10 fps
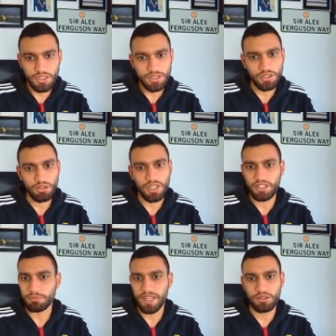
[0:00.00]
Don't let
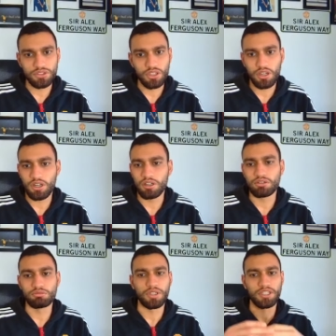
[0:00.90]
them counter. Oh
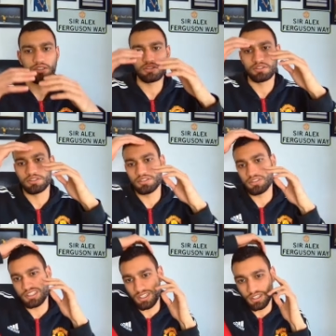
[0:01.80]
my god.
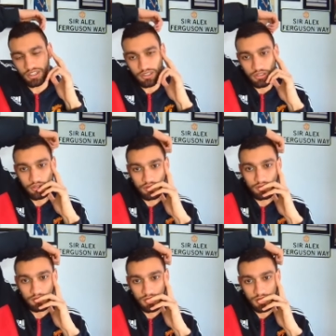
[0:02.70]
Uh oh.
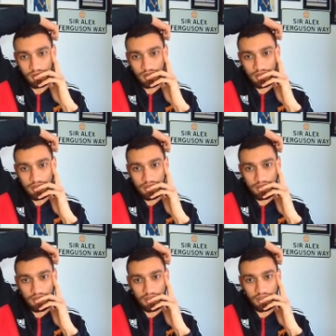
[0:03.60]

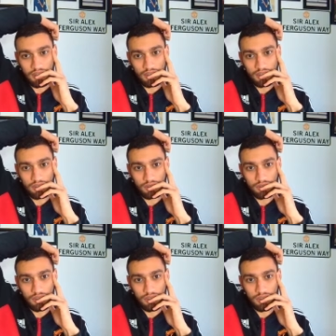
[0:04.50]
Uh oh.